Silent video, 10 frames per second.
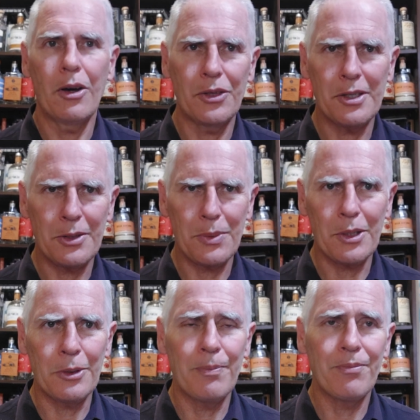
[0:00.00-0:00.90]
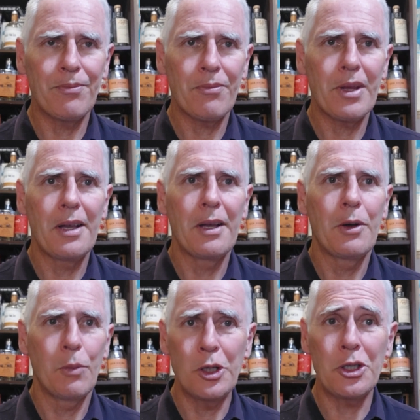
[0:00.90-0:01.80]
Oh, this is pretty good.
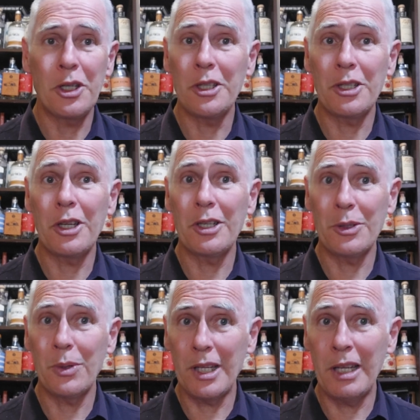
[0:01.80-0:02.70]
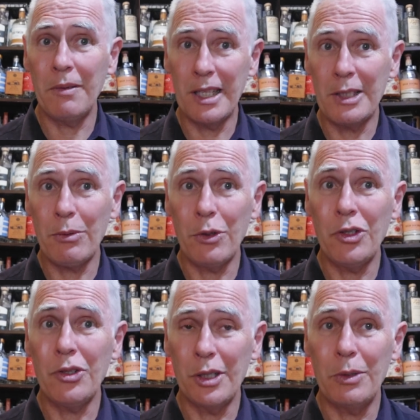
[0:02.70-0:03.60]
We should turn it into a navy. That's what we
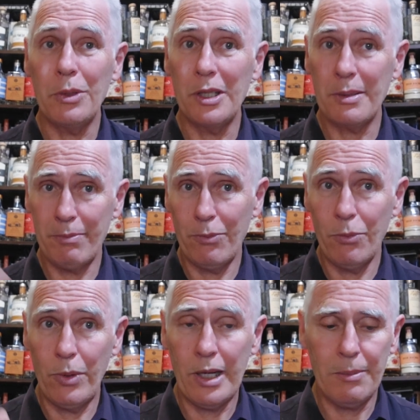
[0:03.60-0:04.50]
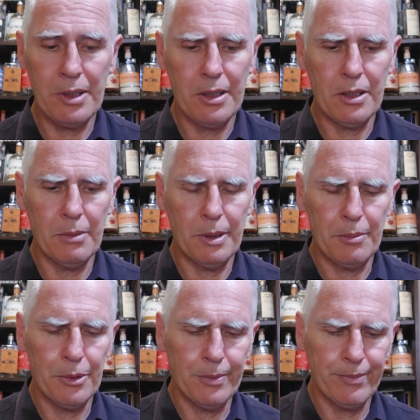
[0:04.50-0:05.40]
should do. We just whack up the alcohol a
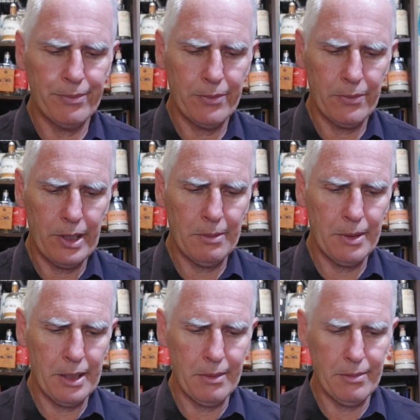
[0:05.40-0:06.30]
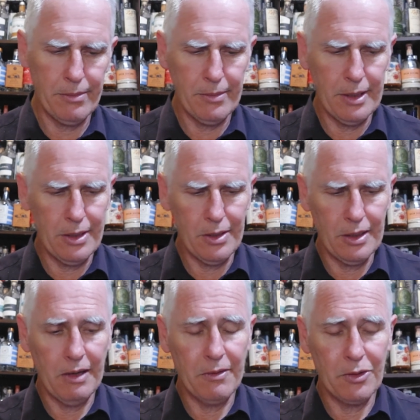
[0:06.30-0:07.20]
bit more. Whack back up the
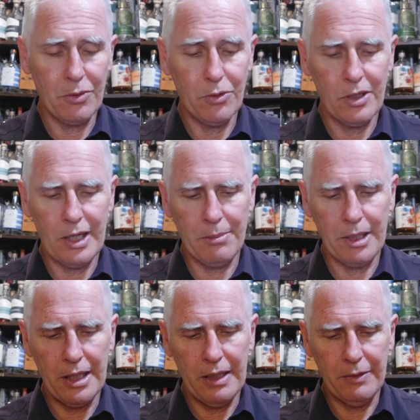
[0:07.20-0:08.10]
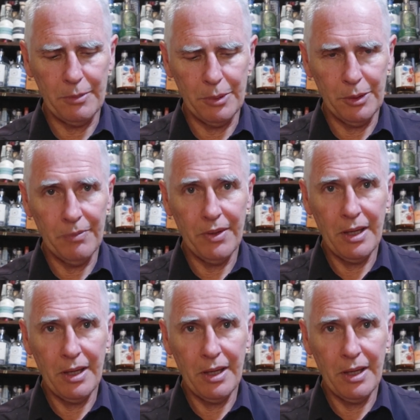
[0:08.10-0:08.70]
alcohol, having cut it by half or more.